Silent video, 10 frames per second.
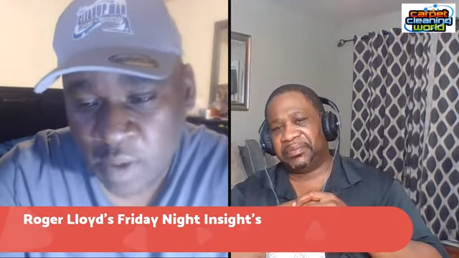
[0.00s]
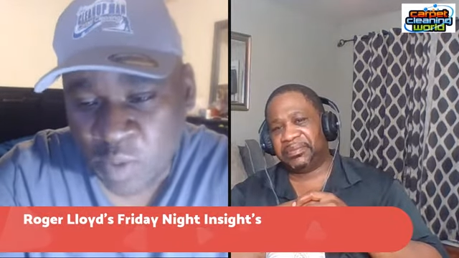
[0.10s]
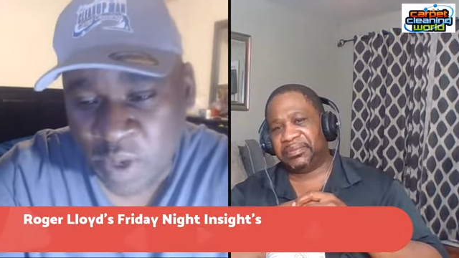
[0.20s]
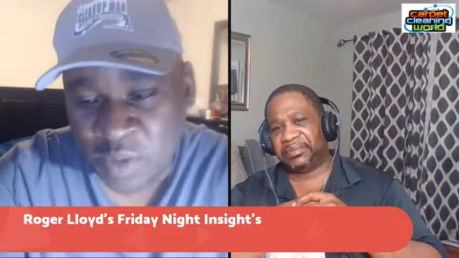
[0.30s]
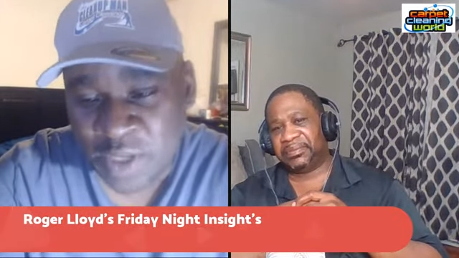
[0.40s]

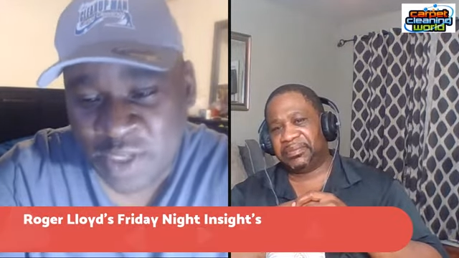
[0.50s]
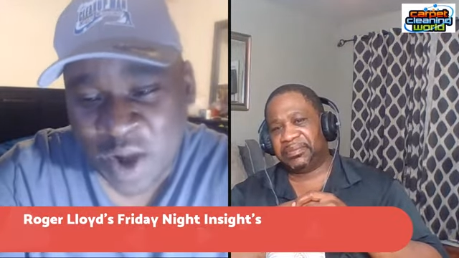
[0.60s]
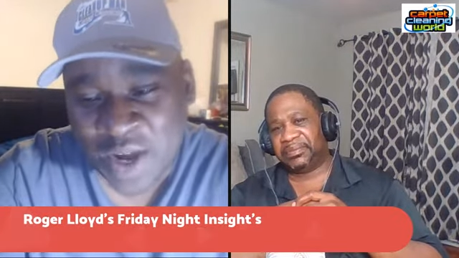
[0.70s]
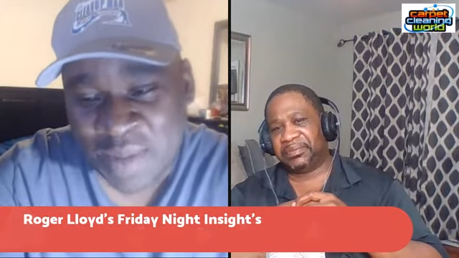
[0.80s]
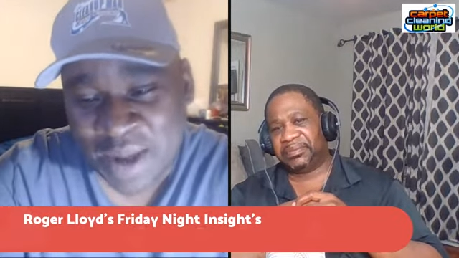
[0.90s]
Speaker 1: we we
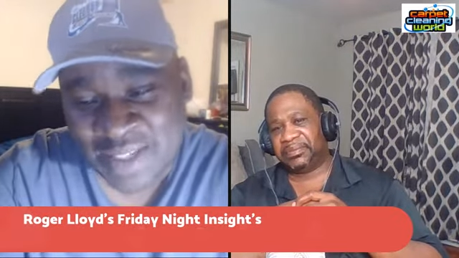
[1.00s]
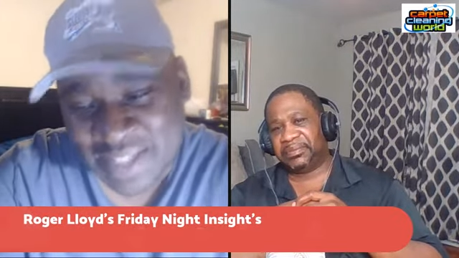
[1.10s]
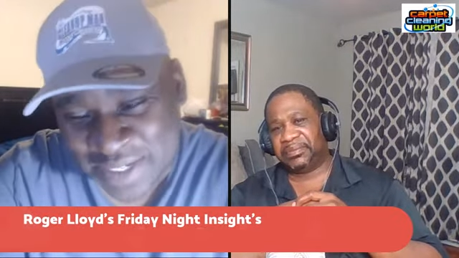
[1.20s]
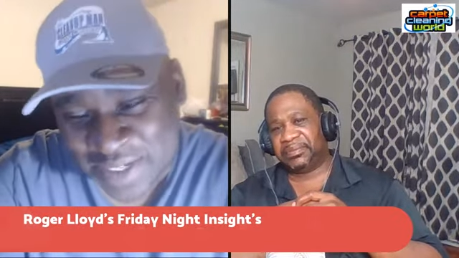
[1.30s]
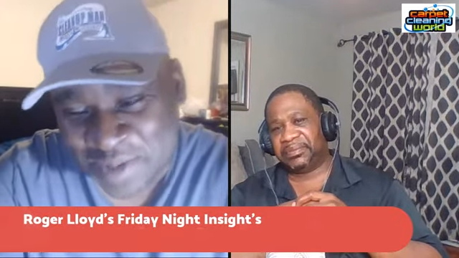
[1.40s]
talking about
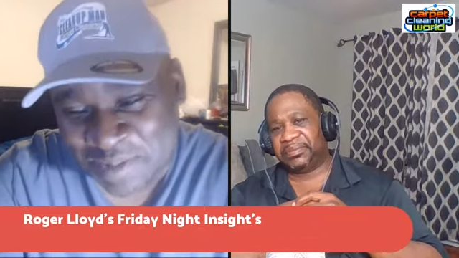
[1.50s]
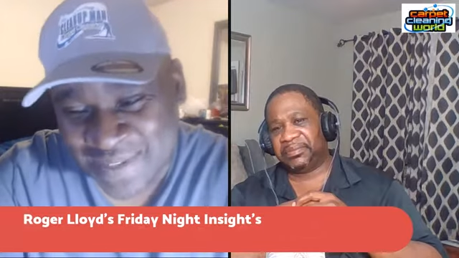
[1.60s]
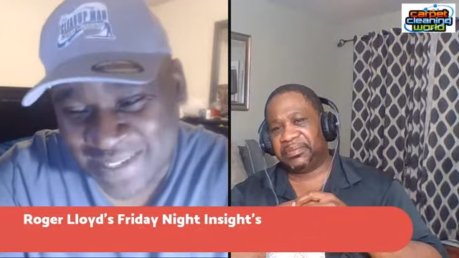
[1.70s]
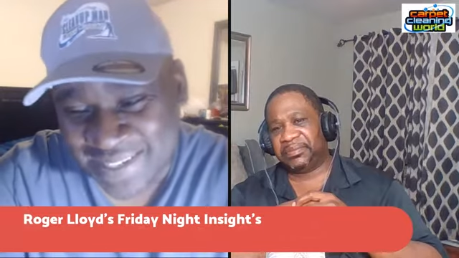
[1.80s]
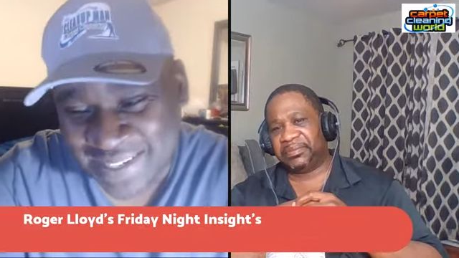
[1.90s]

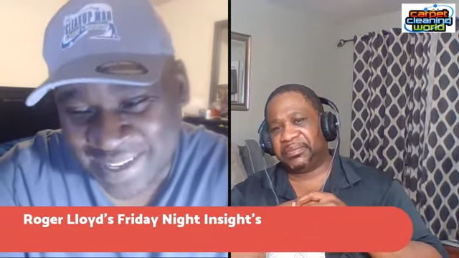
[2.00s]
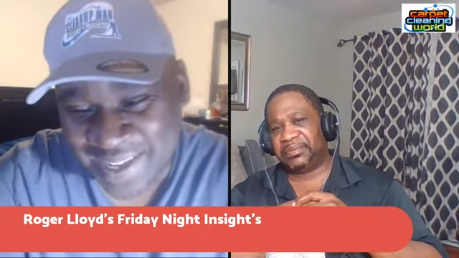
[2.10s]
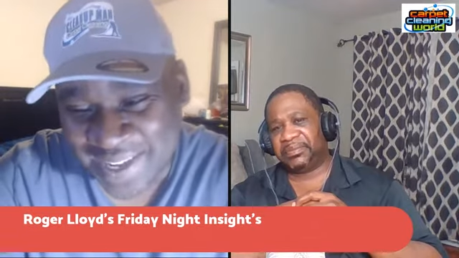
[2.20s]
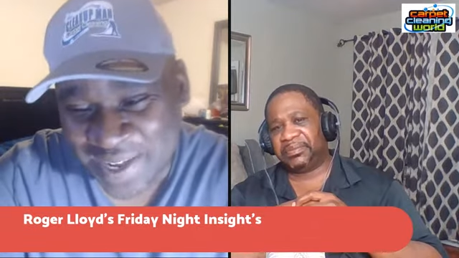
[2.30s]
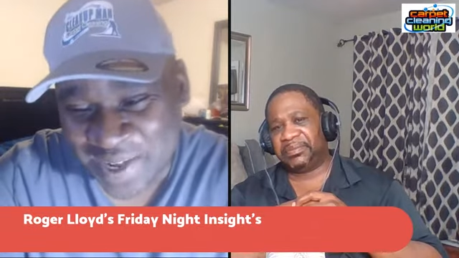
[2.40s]
systems
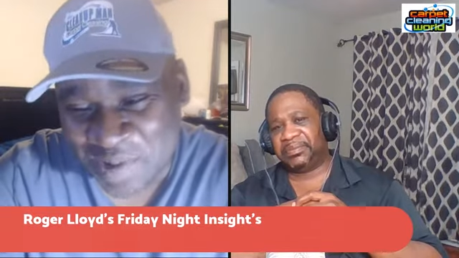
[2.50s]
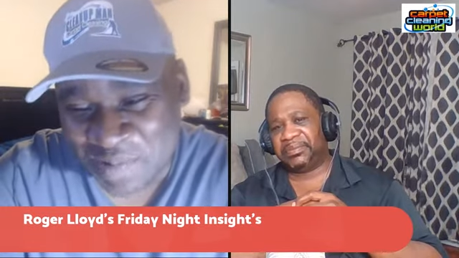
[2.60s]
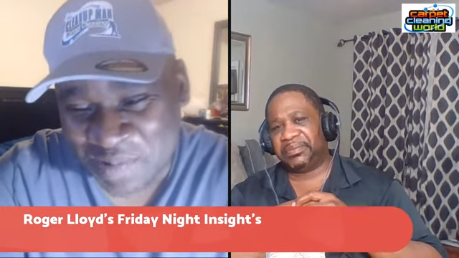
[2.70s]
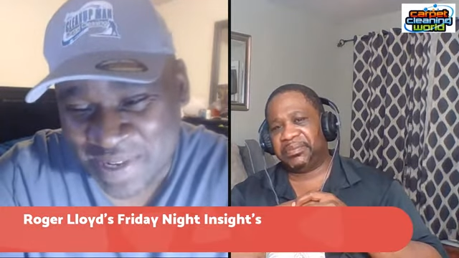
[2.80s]
um,